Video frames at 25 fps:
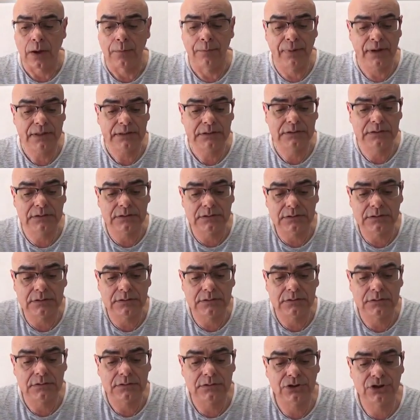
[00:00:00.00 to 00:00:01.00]
But
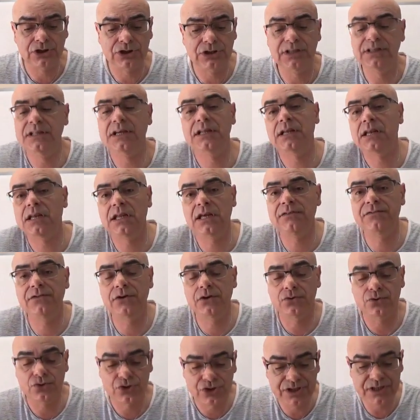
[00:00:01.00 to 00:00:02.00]
she didn't leave
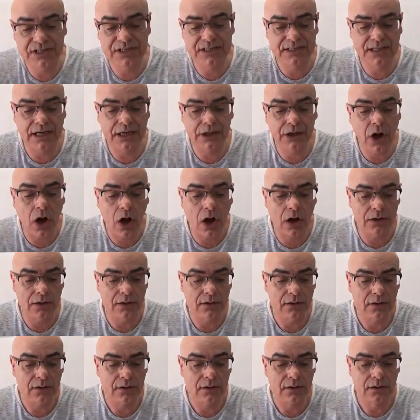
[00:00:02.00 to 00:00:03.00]
you. She stayed on.
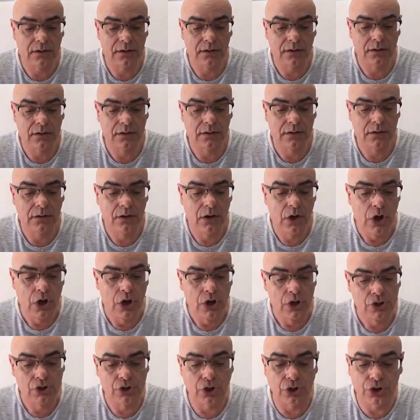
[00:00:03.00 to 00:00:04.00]

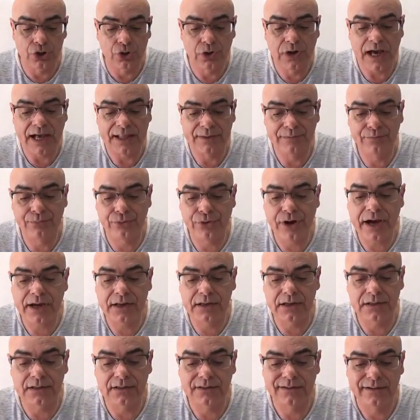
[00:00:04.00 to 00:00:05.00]
So you got
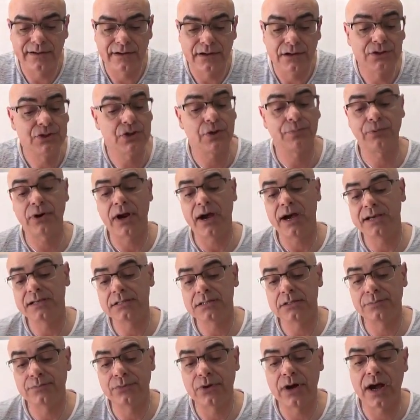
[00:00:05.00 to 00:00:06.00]
pregnant. Surprise,
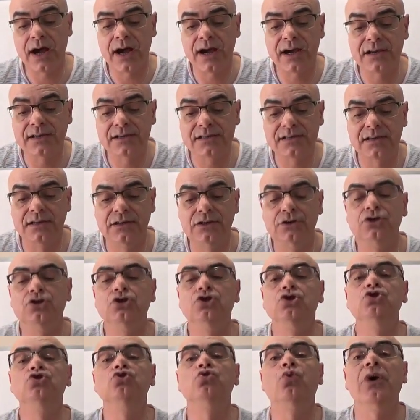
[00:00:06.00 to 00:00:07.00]
surprise,
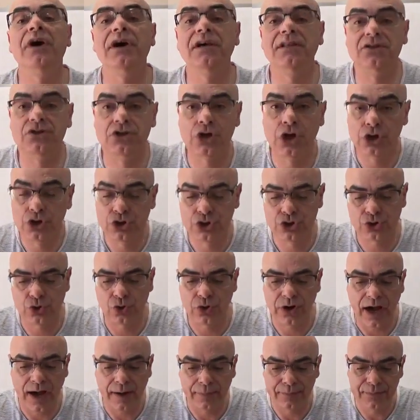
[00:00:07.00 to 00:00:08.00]
twins
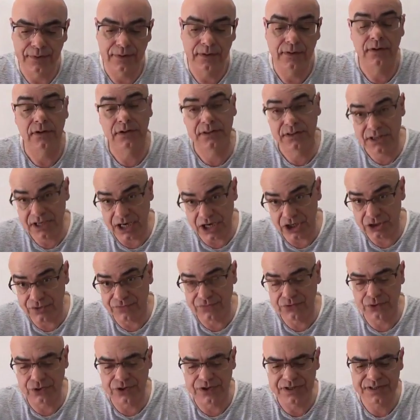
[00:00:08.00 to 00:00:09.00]
showed up at the age of
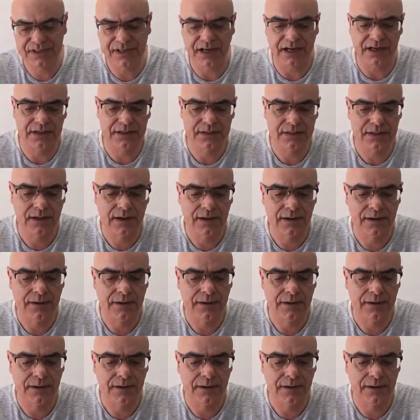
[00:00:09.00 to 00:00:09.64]
36.